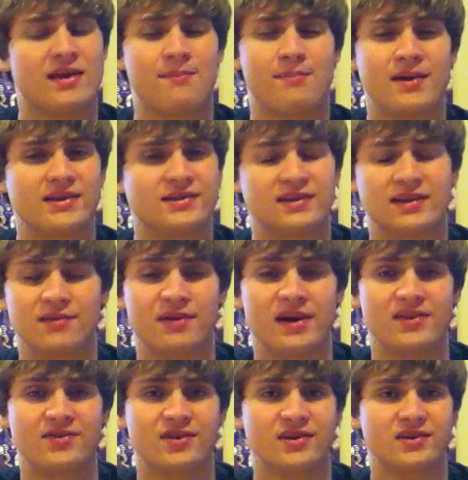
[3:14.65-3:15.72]
they beasted the
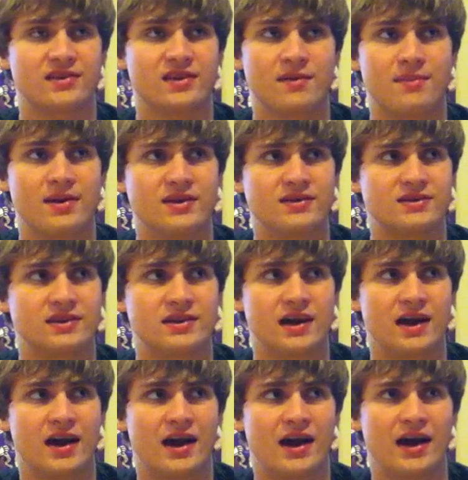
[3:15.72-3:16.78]
Patriots and they beasted
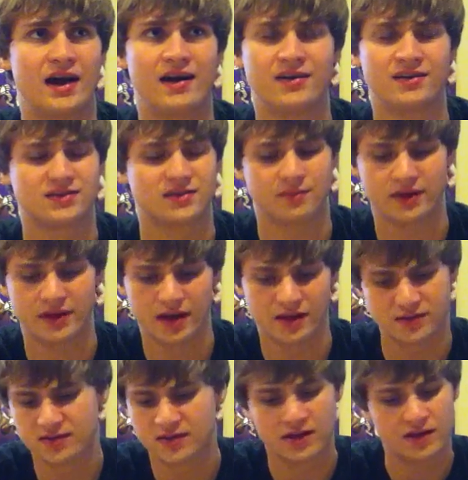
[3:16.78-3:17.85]
uh, somebody
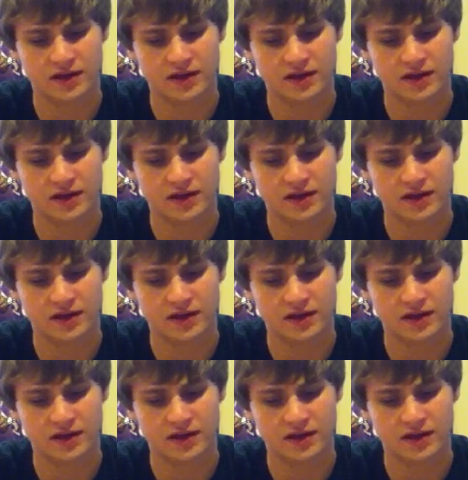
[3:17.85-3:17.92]
else.